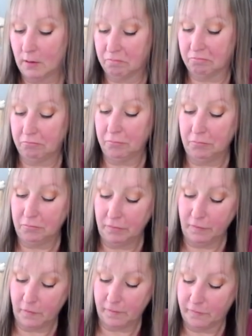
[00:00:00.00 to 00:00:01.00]

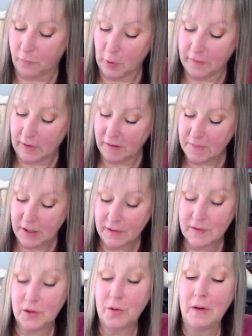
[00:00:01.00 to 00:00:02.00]
45 minutes
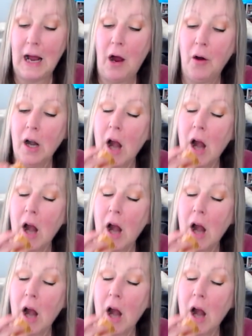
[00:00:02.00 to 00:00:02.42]
to an hour.